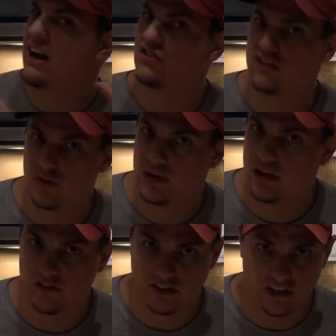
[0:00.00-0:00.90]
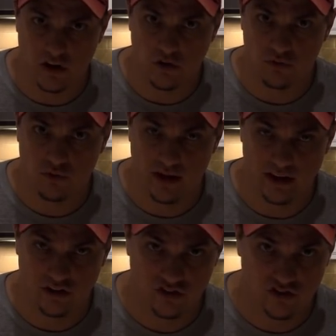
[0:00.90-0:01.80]
actually do here is I'd go through
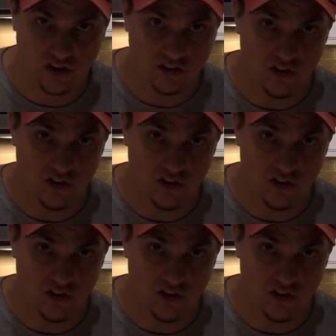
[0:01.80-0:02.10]
and start